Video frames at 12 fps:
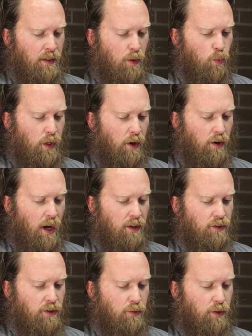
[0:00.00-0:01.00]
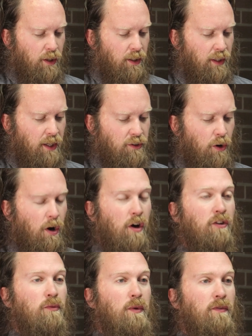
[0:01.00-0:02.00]
that we are not to do good unless our
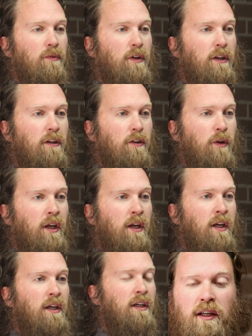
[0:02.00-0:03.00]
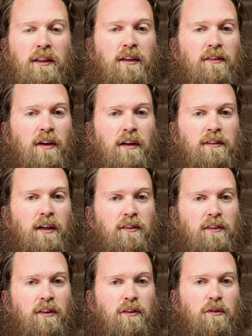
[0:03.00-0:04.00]
hearts be free to do it. In this
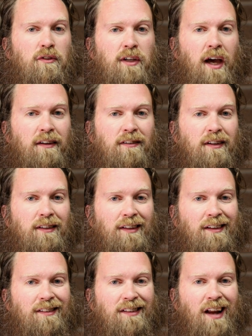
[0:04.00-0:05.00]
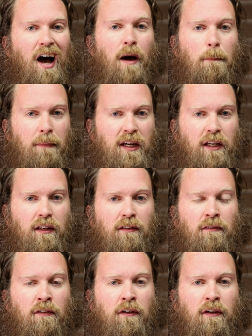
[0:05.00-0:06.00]
context, enthusiastic does not
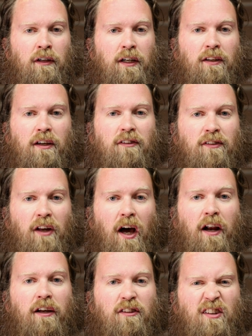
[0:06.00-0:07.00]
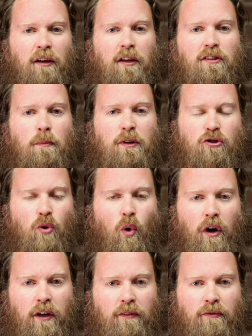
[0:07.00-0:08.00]
mean, it's a
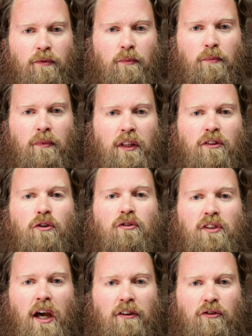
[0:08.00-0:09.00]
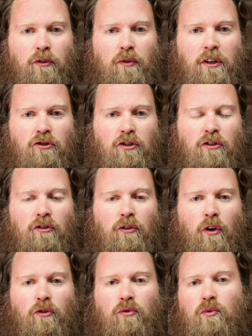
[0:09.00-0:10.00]
pejorative. Enthusiastic Christians are
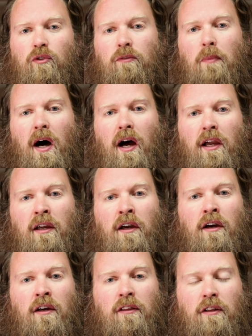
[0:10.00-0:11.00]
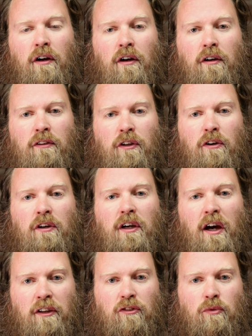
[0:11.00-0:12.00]
those ruled by their
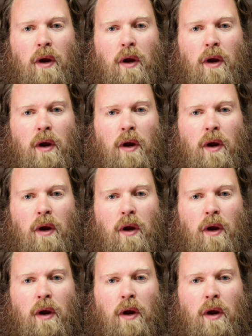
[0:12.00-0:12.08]
guts